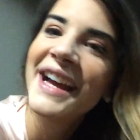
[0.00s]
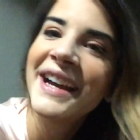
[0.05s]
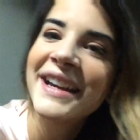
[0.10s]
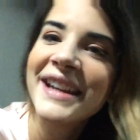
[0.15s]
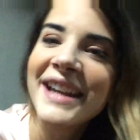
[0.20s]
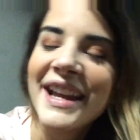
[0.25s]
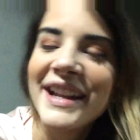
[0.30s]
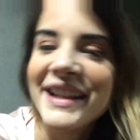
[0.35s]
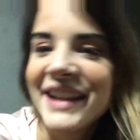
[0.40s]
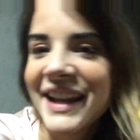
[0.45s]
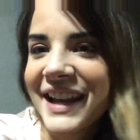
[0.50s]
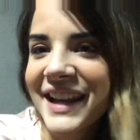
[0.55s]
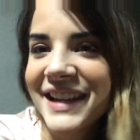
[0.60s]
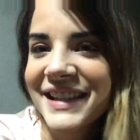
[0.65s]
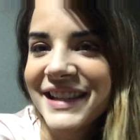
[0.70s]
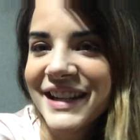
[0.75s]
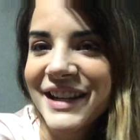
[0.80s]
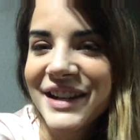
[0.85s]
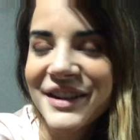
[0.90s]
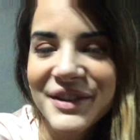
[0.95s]
Again, like I
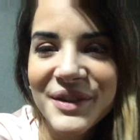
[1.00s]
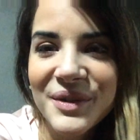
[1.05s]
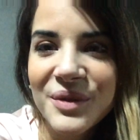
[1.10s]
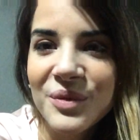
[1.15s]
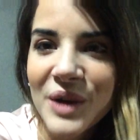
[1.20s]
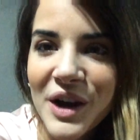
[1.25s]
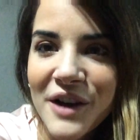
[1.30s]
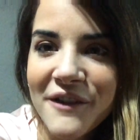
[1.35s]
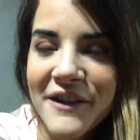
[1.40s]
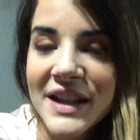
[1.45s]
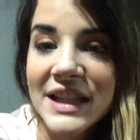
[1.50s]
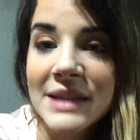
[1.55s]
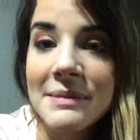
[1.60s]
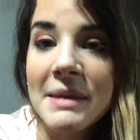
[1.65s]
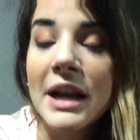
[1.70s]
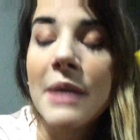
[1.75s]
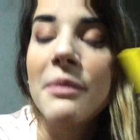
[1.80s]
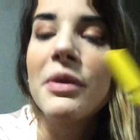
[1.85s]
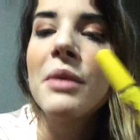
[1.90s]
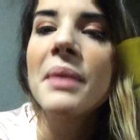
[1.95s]
said, I don't wear fancy
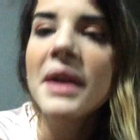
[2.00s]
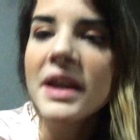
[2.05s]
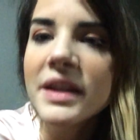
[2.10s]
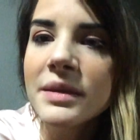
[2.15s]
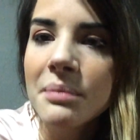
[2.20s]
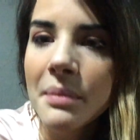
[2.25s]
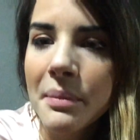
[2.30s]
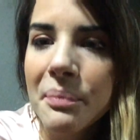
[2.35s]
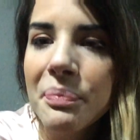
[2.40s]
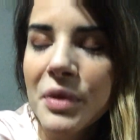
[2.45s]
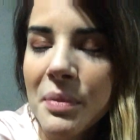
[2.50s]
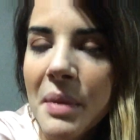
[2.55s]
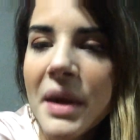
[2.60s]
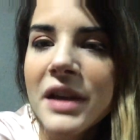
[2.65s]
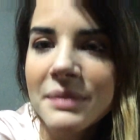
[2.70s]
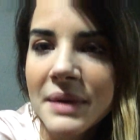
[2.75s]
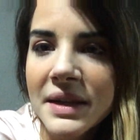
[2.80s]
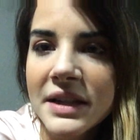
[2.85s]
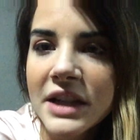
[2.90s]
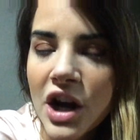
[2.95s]
makeup. The
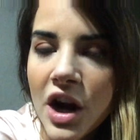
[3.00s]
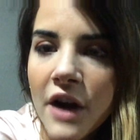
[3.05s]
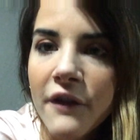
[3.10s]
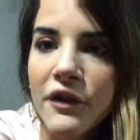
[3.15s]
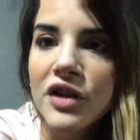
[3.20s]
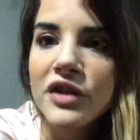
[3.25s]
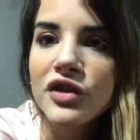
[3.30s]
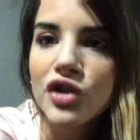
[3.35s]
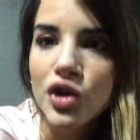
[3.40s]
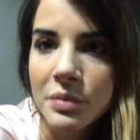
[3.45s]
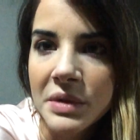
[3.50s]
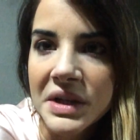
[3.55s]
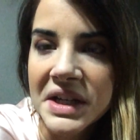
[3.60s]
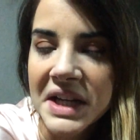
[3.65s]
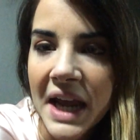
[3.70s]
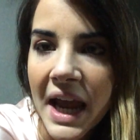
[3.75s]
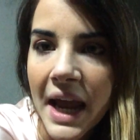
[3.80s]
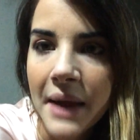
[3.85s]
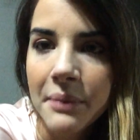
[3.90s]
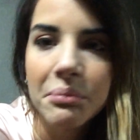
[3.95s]
best mascara ever is Urban
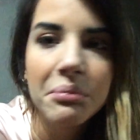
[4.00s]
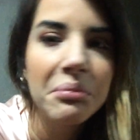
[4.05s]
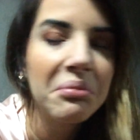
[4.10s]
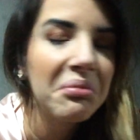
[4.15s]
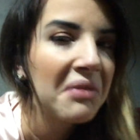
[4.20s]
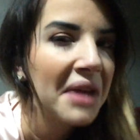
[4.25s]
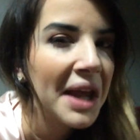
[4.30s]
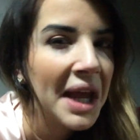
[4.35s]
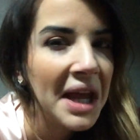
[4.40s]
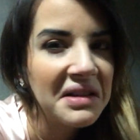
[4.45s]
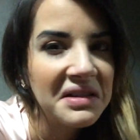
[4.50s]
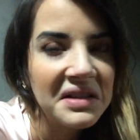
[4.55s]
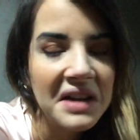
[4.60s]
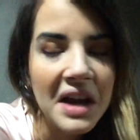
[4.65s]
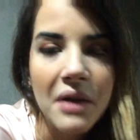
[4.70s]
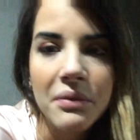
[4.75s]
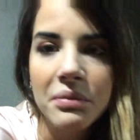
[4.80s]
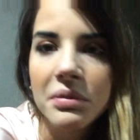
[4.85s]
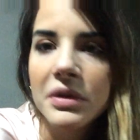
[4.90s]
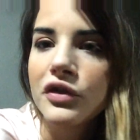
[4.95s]
Decay. Hands
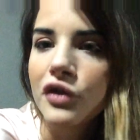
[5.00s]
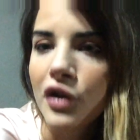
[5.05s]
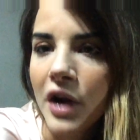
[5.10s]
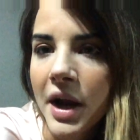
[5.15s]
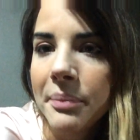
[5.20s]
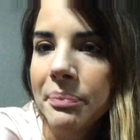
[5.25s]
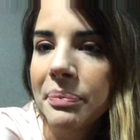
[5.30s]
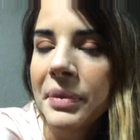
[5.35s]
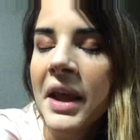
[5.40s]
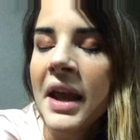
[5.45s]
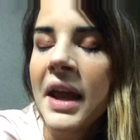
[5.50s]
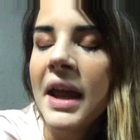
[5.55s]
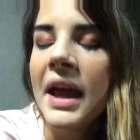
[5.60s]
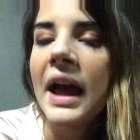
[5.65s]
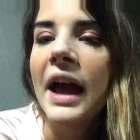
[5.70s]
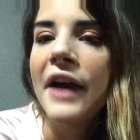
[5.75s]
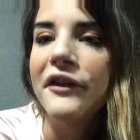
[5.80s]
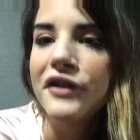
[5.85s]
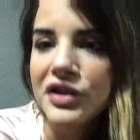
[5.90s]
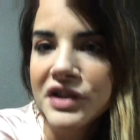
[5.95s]
down. It's great.
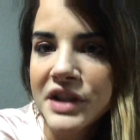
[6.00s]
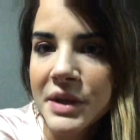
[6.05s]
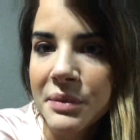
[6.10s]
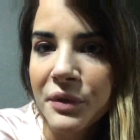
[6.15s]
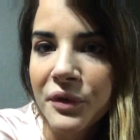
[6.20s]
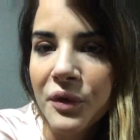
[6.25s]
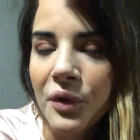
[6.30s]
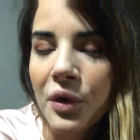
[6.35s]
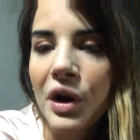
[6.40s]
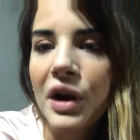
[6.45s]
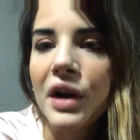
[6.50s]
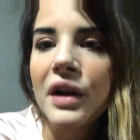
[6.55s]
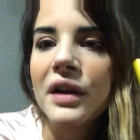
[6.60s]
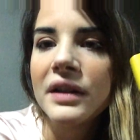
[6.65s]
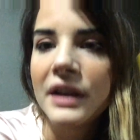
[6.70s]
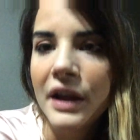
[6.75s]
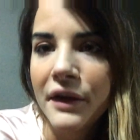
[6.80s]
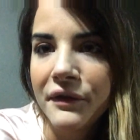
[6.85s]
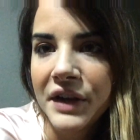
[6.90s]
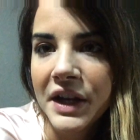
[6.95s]
I've used it before.
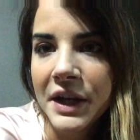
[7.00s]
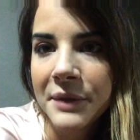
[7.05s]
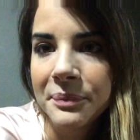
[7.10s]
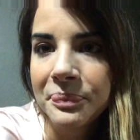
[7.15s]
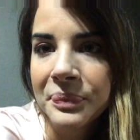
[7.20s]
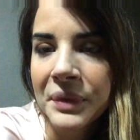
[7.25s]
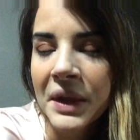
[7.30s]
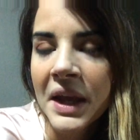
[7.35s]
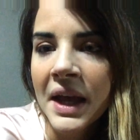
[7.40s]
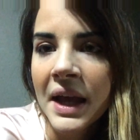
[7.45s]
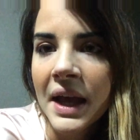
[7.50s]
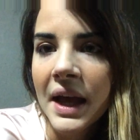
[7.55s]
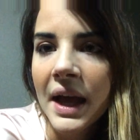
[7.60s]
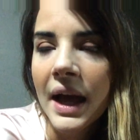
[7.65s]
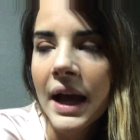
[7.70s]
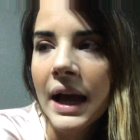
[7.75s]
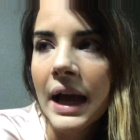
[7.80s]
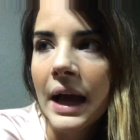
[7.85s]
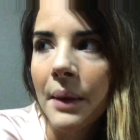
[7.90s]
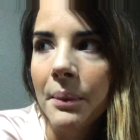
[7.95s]
Loved it.
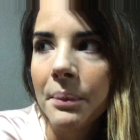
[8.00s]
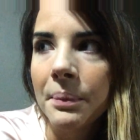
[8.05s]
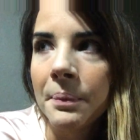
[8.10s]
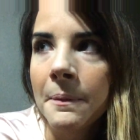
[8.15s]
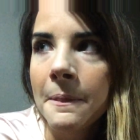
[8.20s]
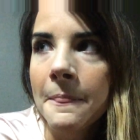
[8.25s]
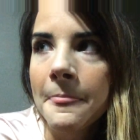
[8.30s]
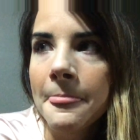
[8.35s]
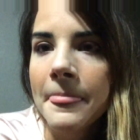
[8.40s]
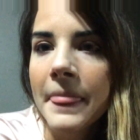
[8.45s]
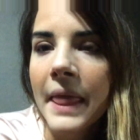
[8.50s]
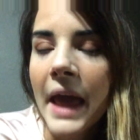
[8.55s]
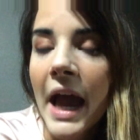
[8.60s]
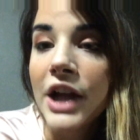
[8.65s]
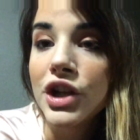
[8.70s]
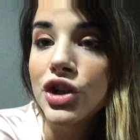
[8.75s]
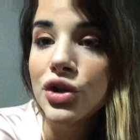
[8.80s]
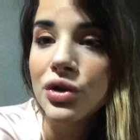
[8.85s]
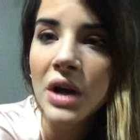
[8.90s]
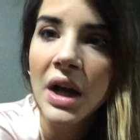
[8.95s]

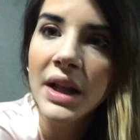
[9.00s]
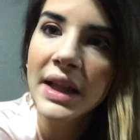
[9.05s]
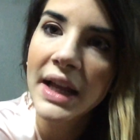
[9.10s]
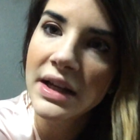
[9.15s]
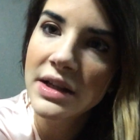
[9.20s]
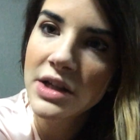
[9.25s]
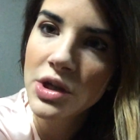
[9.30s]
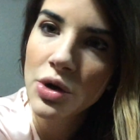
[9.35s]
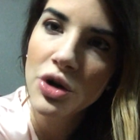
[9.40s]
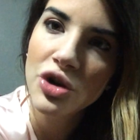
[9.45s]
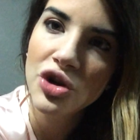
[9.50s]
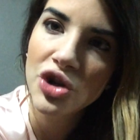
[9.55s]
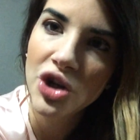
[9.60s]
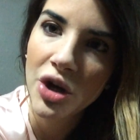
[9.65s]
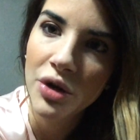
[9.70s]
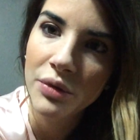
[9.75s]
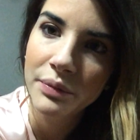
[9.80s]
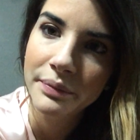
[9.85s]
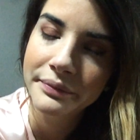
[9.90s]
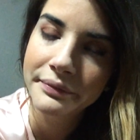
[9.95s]
I do not like Dior
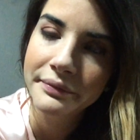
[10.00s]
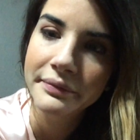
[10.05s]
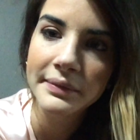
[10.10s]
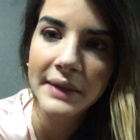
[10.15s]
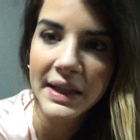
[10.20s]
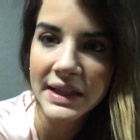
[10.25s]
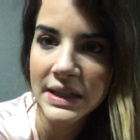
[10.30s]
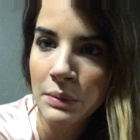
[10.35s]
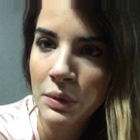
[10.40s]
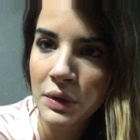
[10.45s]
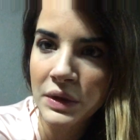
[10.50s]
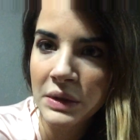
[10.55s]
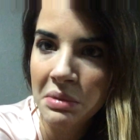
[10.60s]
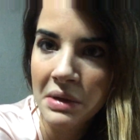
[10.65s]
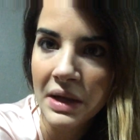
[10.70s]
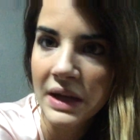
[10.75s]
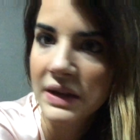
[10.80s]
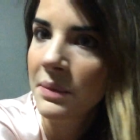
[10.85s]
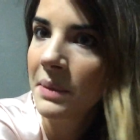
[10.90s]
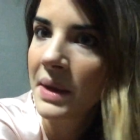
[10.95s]
Show. That's supposed to
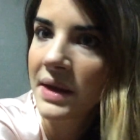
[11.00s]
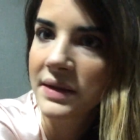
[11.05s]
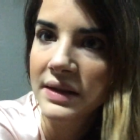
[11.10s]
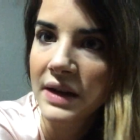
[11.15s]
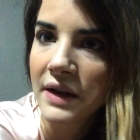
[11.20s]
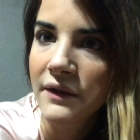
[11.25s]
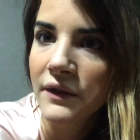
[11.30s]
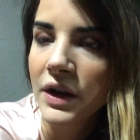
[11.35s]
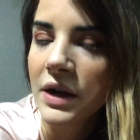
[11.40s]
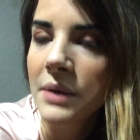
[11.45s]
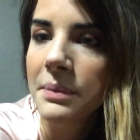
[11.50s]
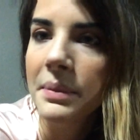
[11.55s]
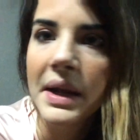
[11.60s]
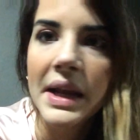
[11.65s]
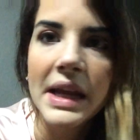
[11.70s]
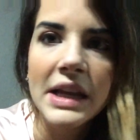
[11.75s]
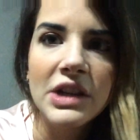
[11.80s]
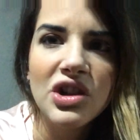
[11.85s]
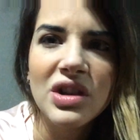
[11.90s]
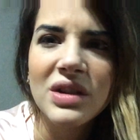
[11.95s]
be like the best ever,
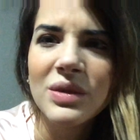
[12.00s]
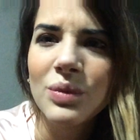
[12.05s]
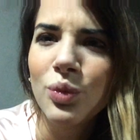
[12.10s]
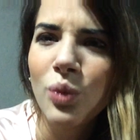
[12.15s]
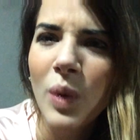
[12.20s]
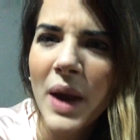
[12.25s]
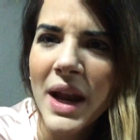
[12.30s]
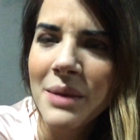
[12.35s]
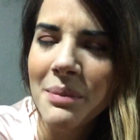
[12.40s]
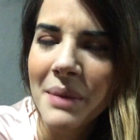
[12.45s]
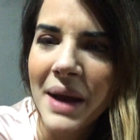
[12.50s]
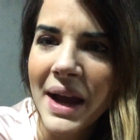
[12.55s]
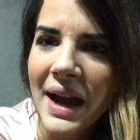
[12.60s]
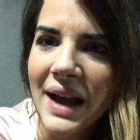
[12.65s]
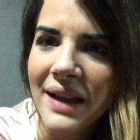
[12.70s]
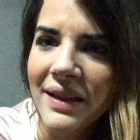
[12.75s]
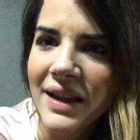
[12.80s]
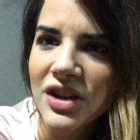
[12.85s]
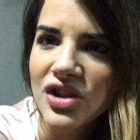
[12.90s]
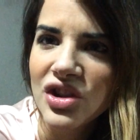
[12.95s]
but it just weighed my
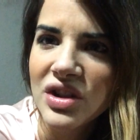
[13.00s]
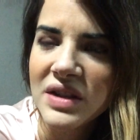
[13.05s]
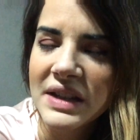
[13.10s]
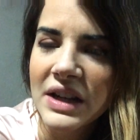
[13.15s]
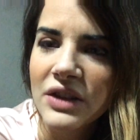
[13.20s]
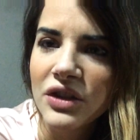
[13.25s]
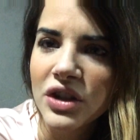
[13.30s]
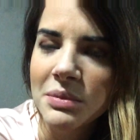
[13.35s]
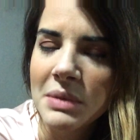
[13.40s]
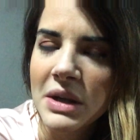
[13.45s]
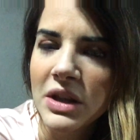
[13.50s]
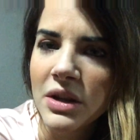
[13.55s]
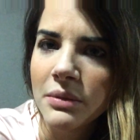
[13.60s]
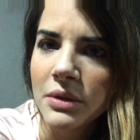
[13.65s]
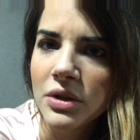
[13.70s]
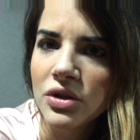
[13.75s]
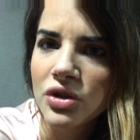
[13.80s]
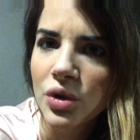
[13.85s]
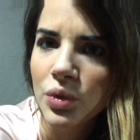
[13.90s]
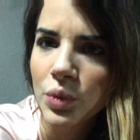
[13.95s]
eyelashes down, like make them
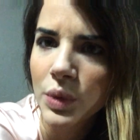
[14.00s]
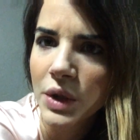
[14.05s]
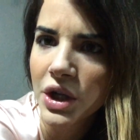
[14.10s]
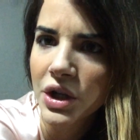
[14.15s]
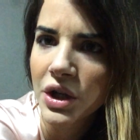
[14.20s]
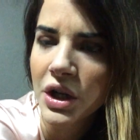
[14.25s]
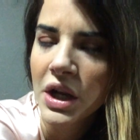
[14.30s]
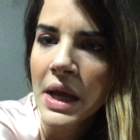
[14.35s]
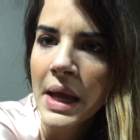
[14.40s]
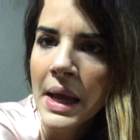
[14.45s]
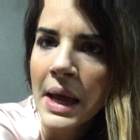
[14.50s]
look so weird.